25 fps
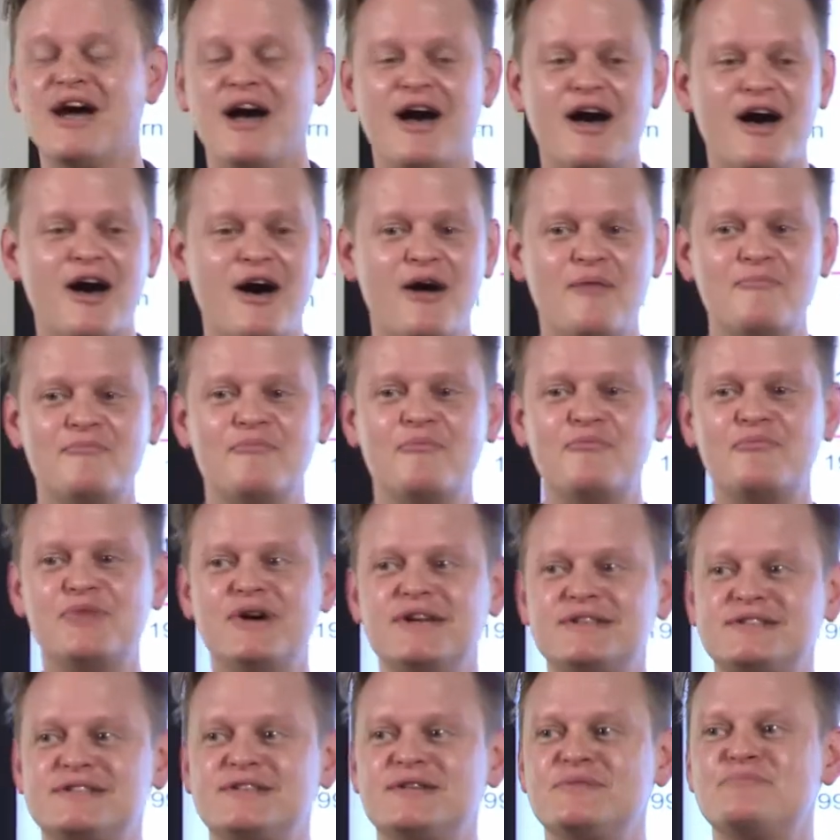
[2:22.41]

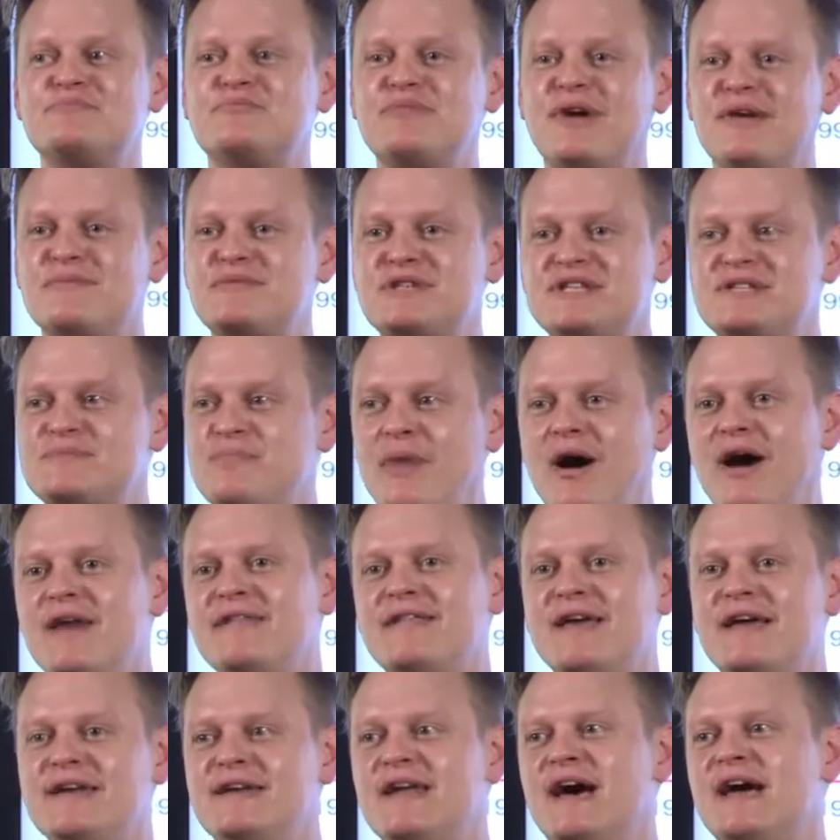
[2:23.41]
But
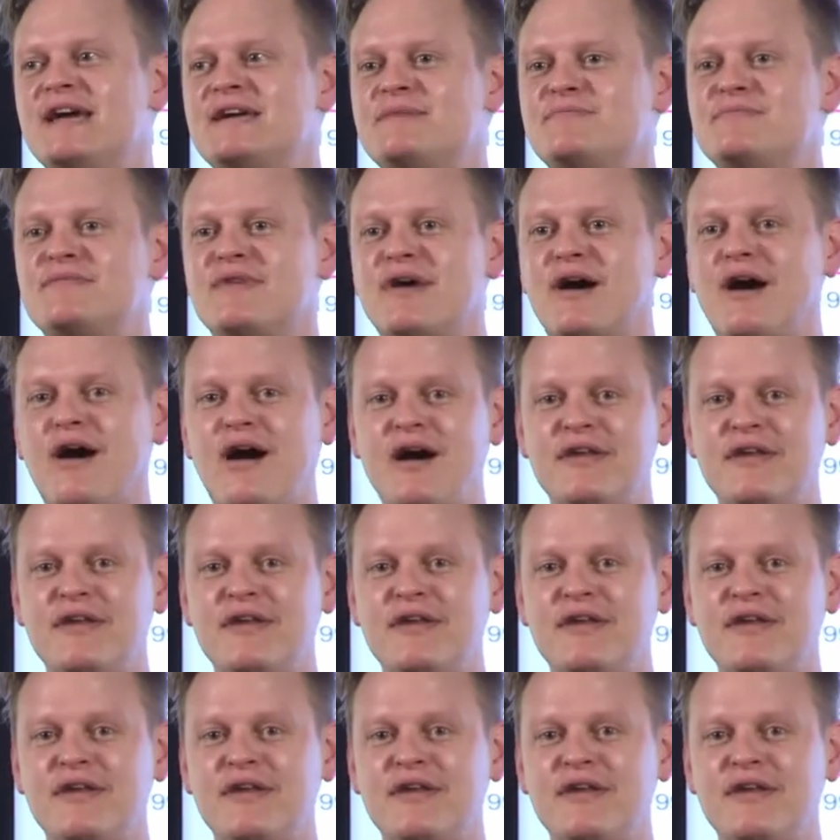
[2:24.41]
despite their name,